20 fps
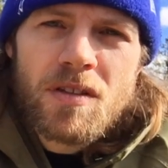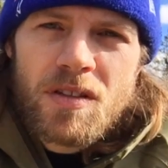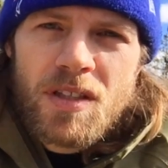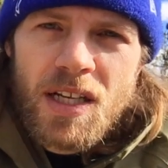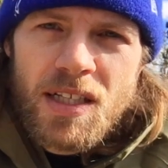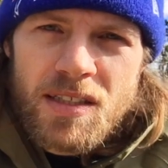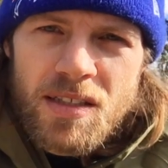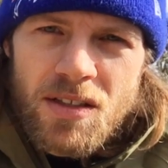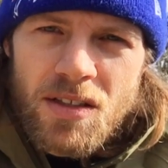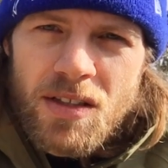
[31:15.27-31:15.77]

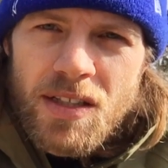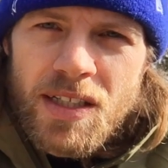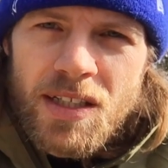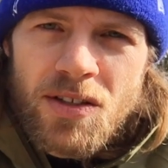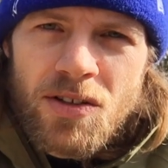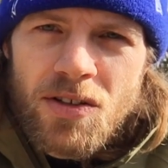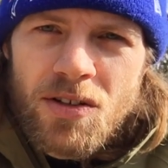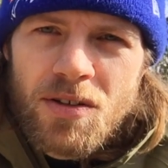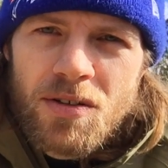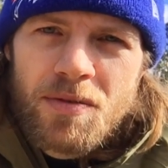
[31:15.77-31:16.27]
That's
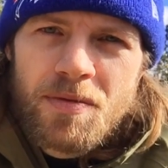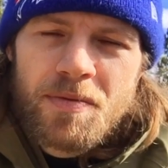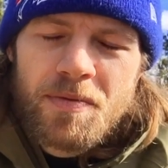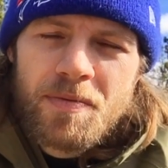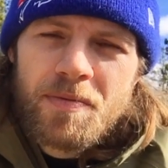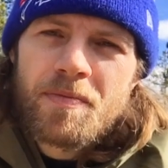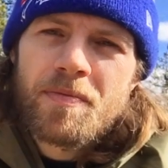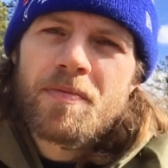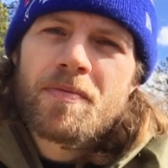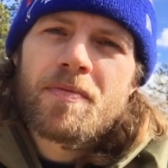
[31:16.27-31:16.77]
illegal.
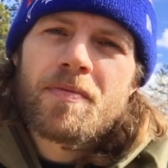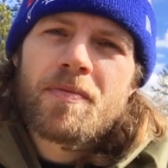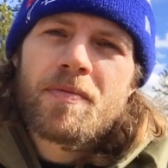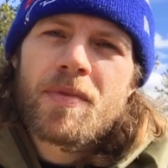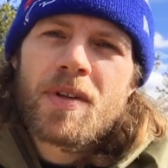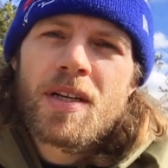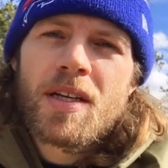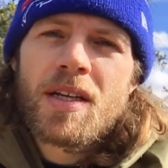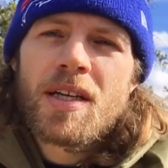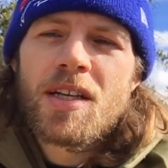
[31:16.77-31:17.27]

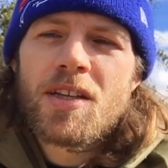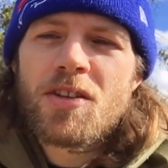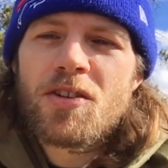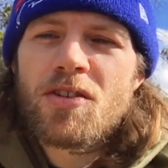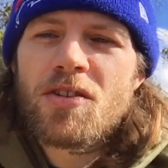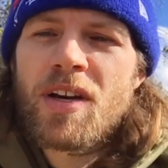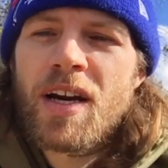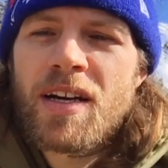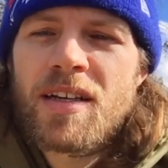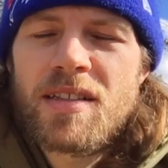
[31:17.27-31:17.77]
In the
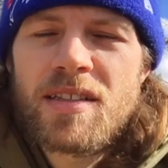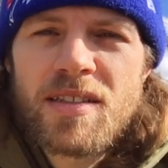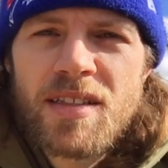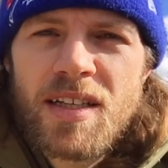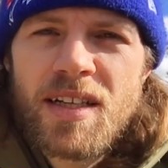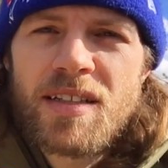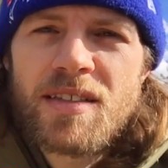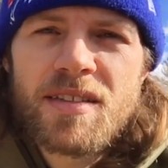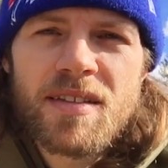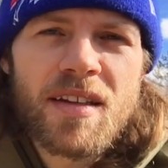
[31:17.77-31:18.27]
United
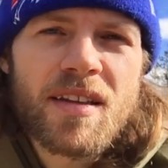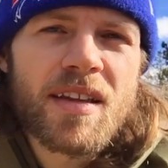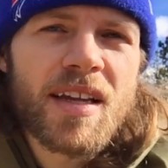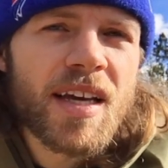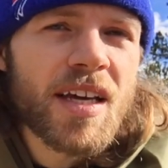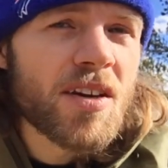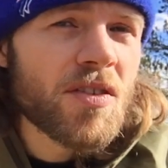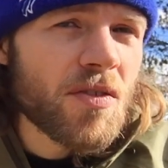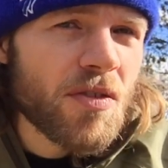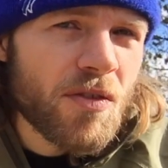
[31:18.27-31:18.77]
States, in the
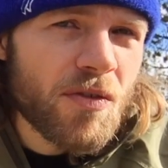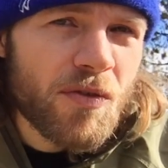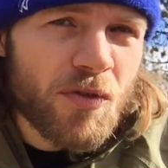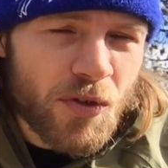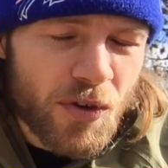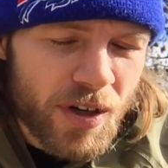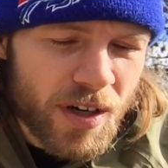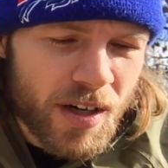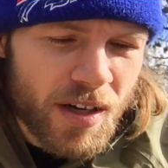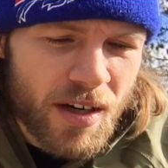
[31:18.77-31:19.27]
land of the
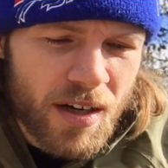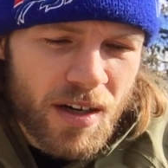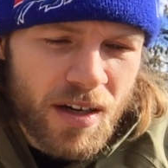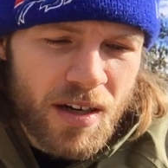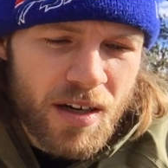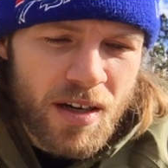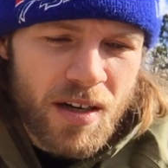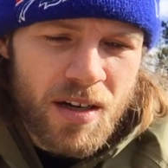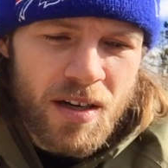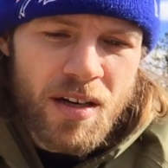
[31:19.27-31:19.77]
free,
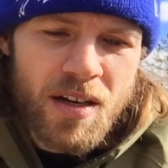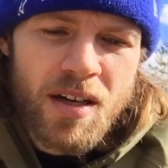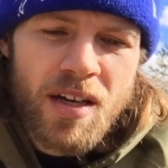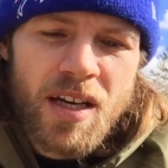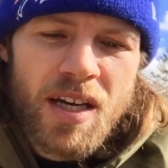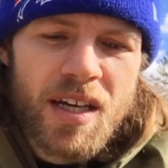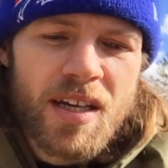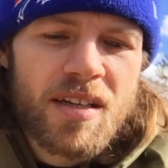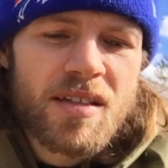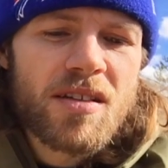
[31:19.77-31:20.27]

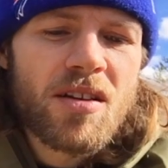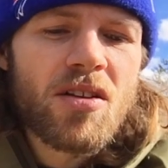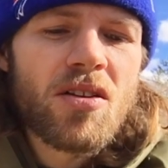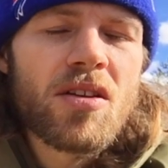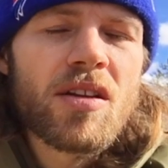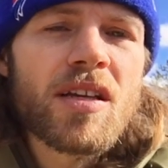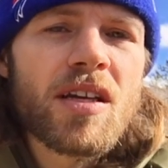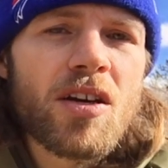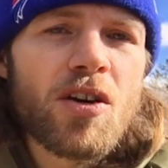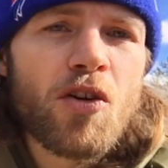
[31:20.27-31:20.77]
it is
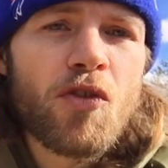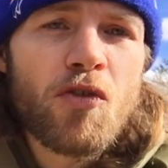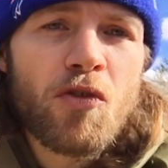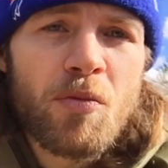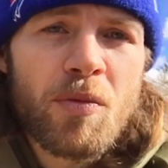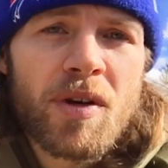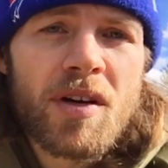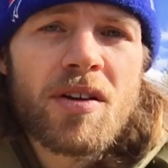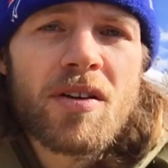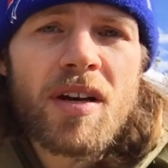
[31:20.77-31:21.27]
illegal for
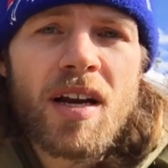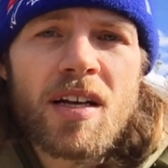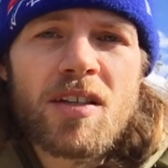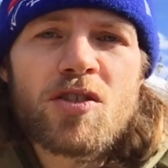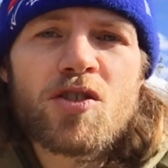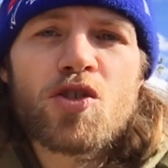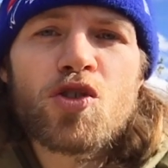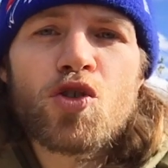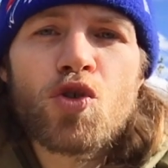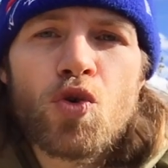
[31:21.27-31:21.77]
me to not
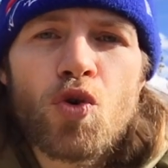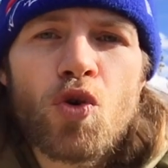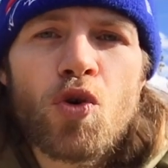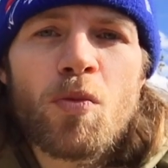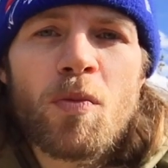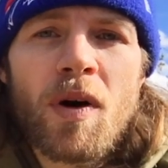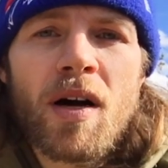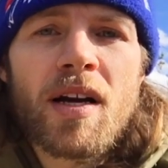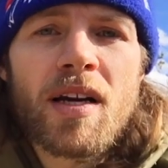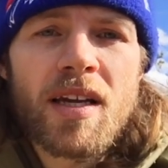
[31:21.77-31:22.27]
school
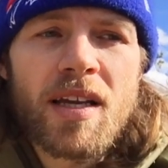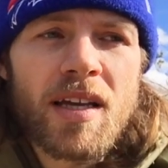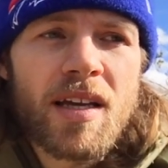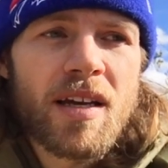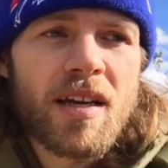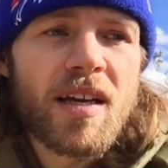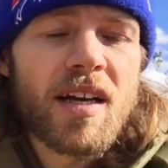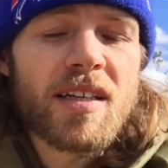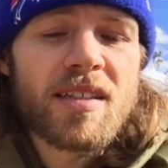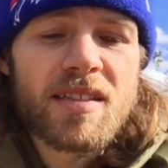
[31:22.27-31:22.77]
my
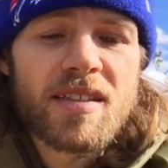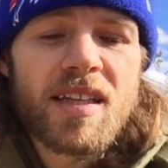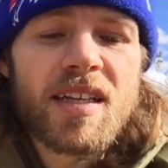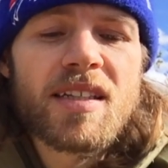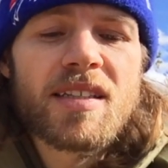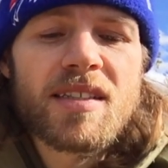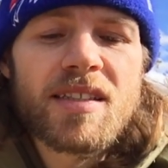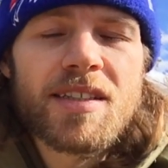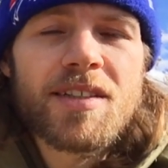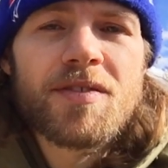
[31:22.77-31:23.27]
kid as
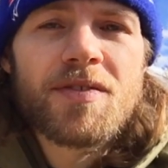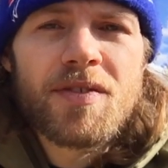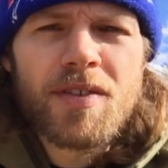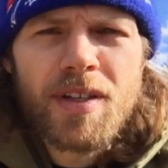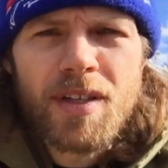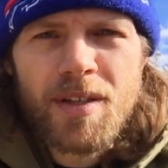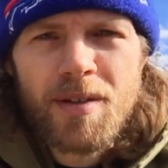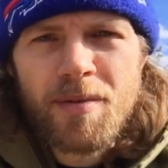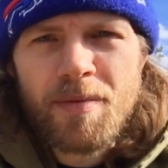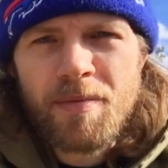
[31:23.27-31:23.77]
they see
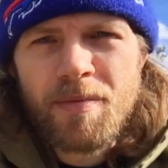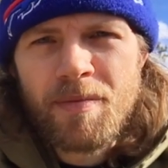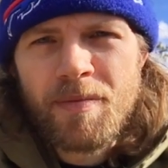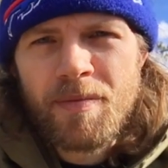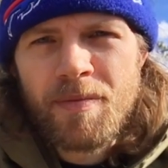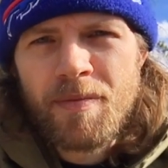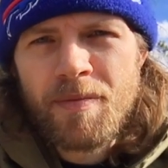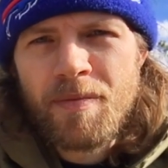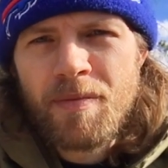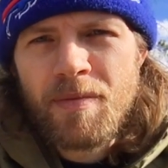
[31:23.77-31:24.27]
fit.
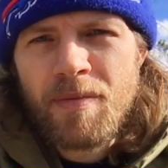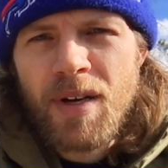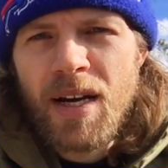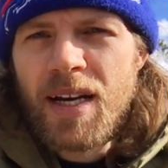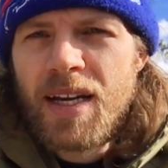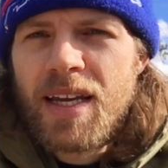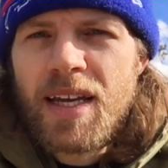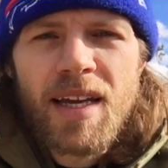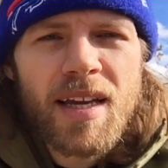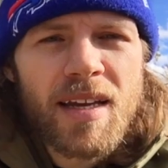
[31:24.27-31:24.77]
I
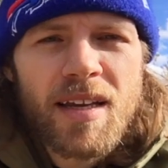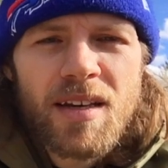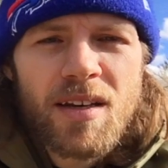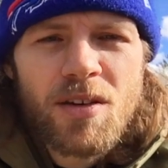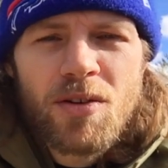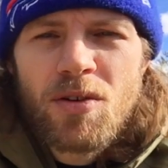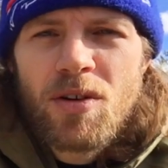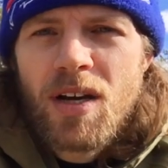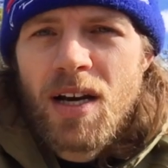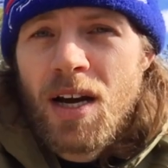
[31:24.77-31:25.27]
can't
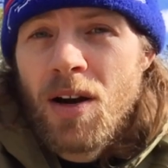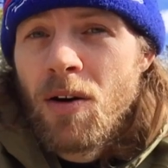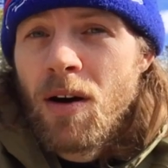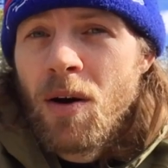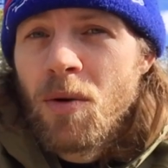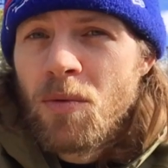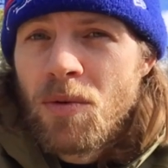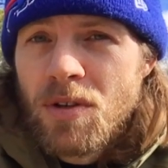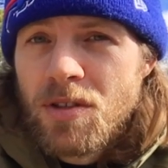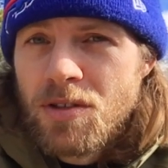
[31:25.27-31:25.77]
do it how
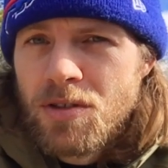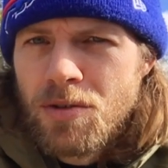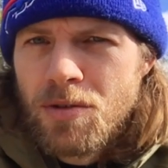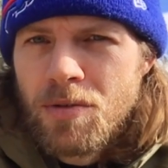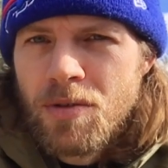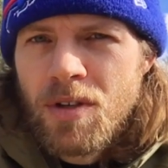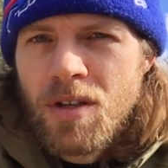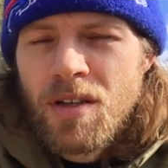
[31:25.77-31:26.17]
I want to.